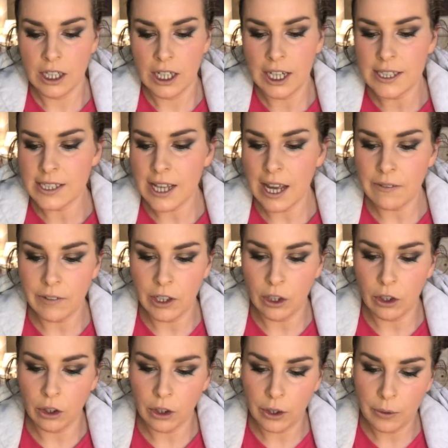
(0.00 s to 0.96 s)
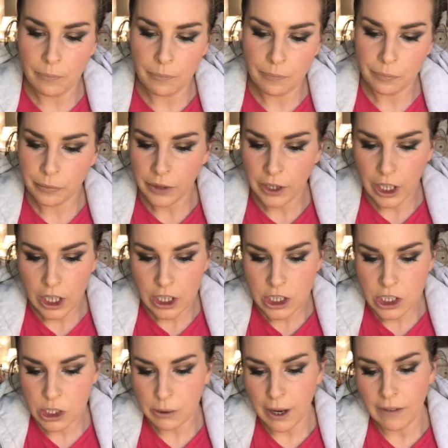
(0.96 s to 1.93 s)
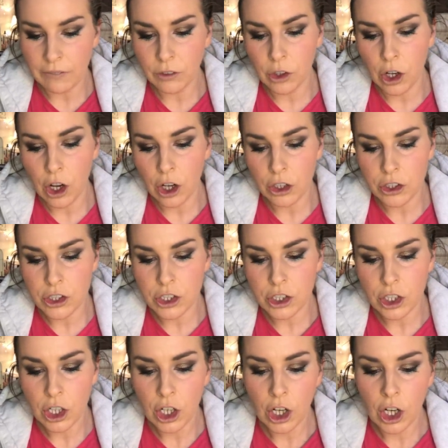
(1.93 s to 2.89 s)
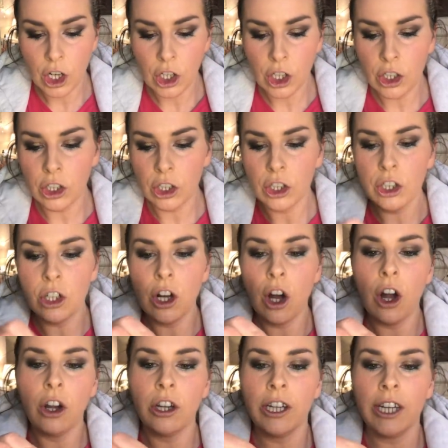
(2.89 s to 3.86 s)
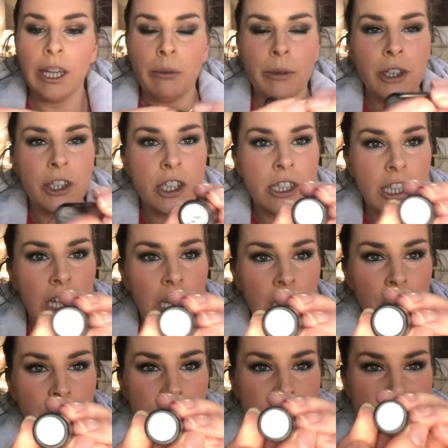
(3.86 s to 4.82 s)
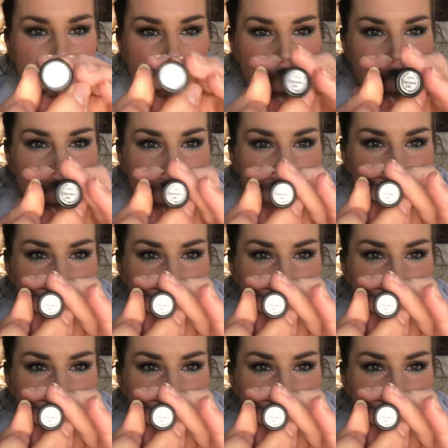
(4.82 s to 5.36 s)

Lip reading: Let's have a look. So I've got Cockney, which is a luster.